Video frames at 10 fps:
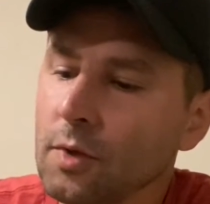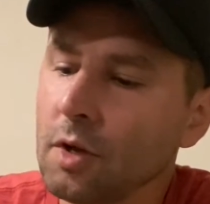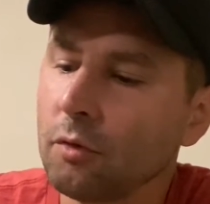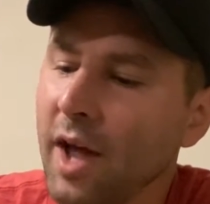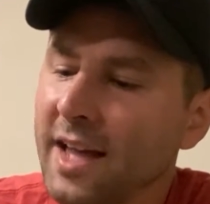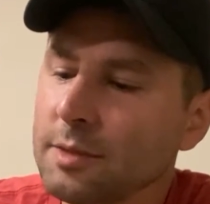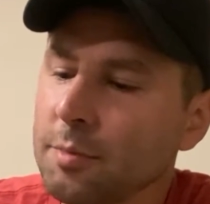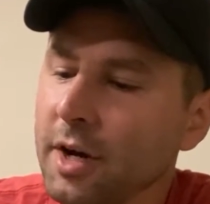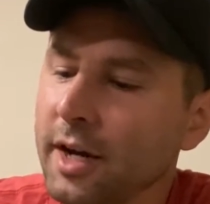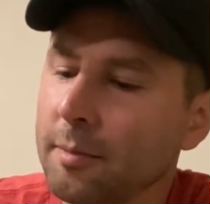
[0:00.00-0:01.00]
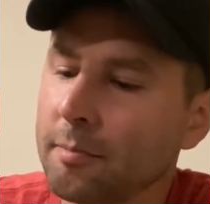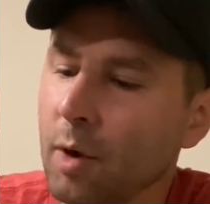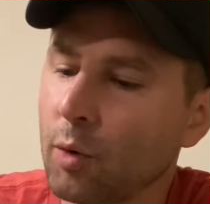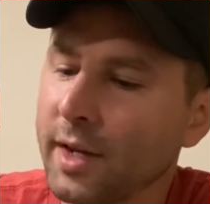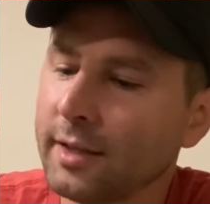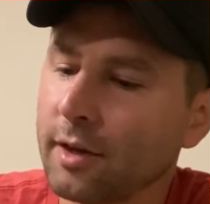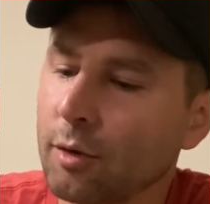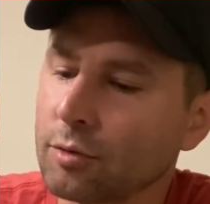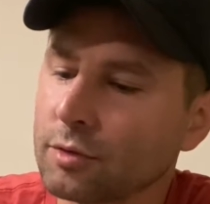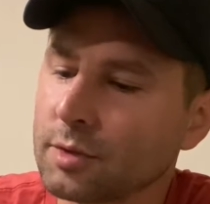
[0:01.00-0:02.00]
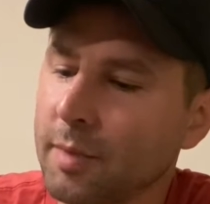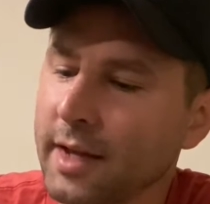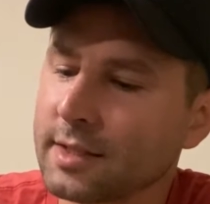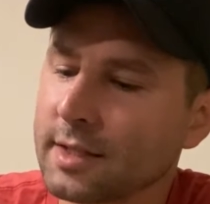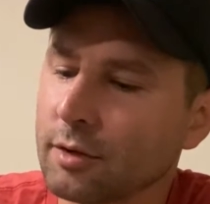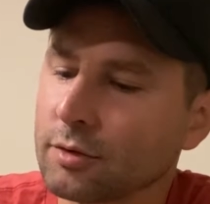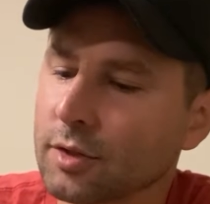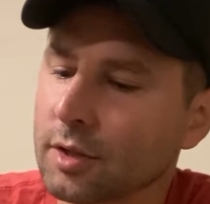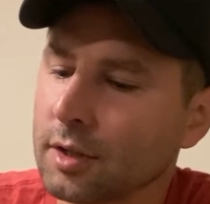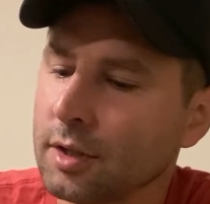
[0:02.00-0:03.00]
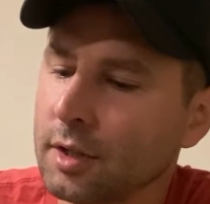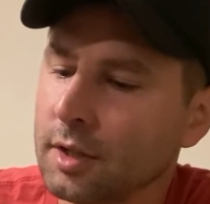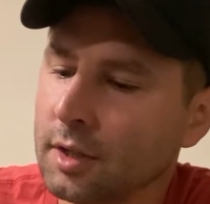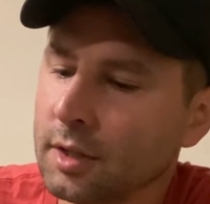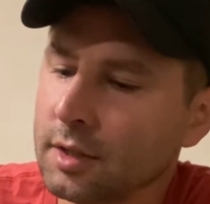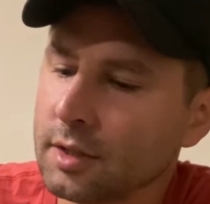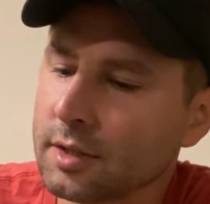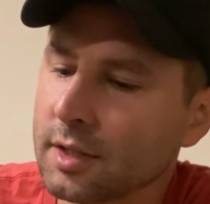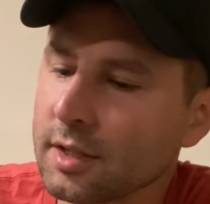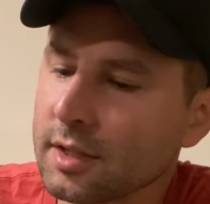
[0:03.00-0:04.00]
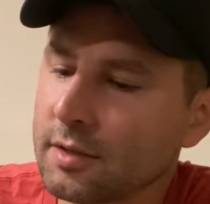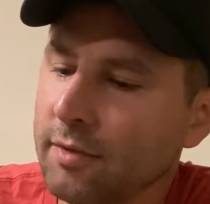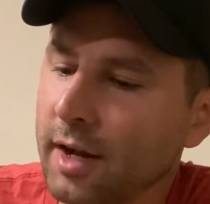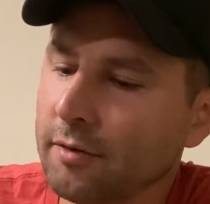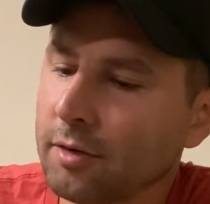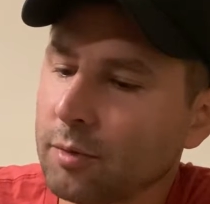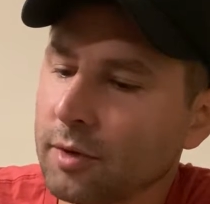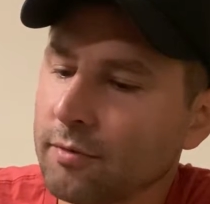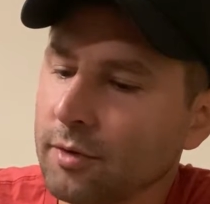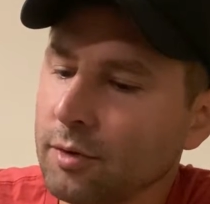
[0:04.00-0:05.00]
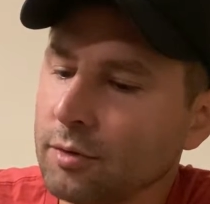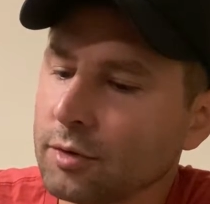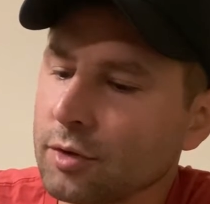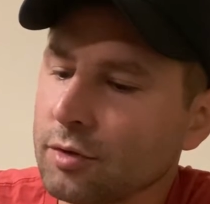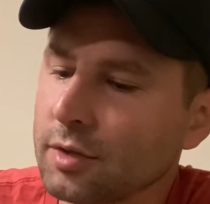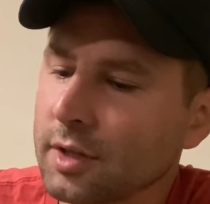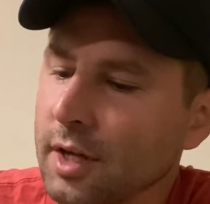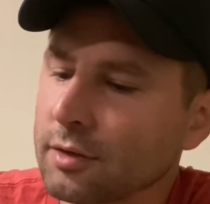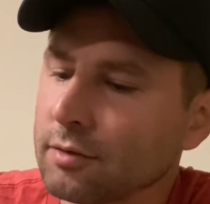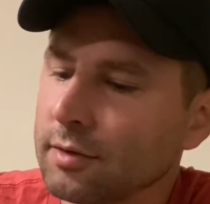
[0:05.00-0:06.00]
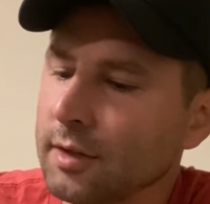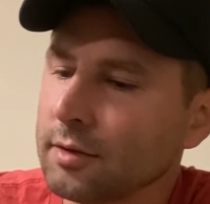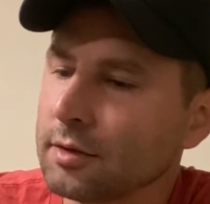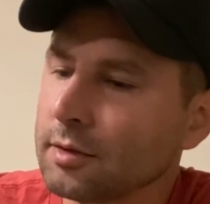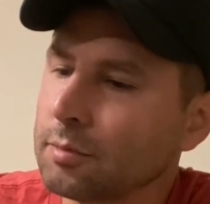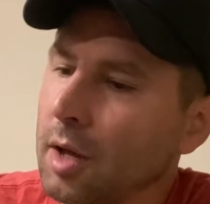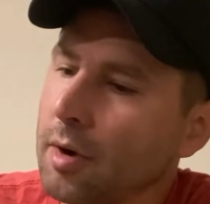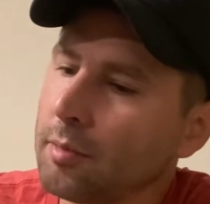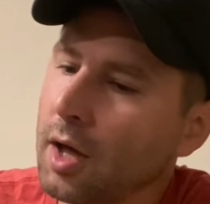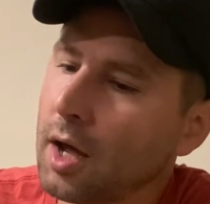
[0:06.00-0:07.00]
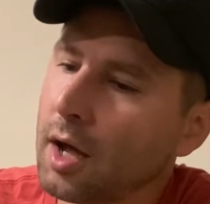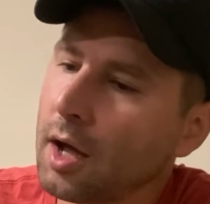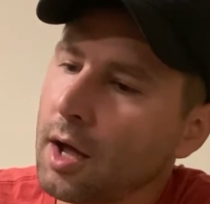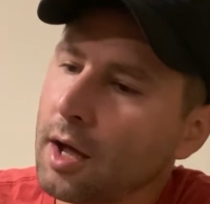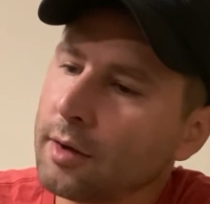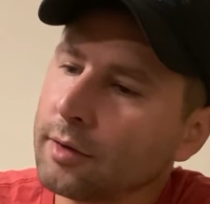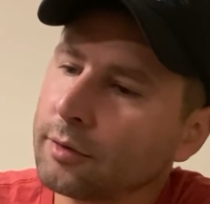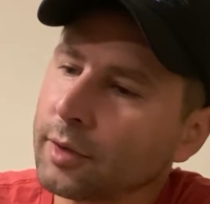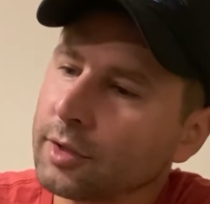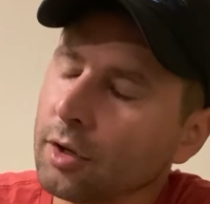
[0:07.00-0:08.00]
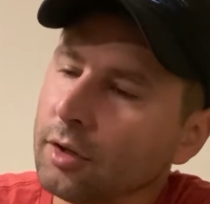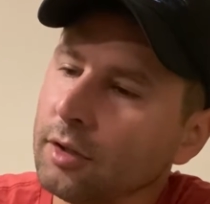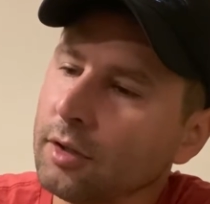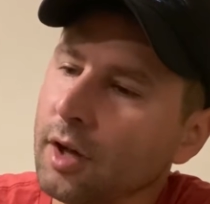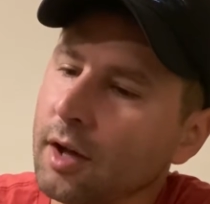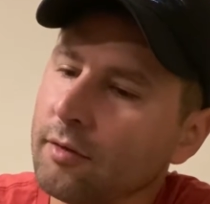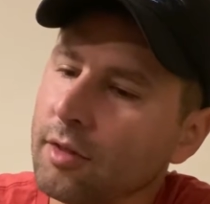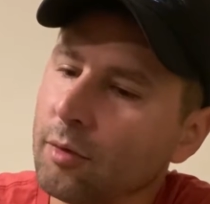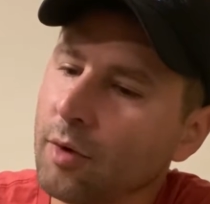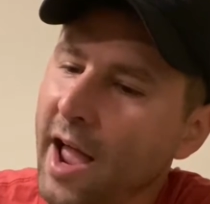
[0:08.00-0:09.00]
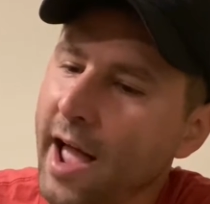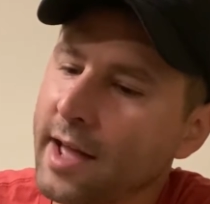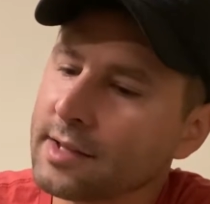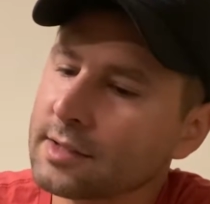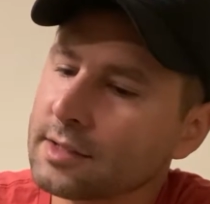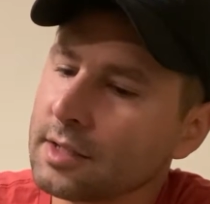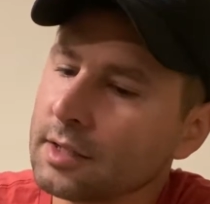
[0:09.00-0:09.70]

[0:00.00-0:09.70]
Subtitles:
Raspberry Mojito Spiked Seltzer. This is flavored with fruit, juice, and natural flavors. Blah, blah, blah. Return of the Raz.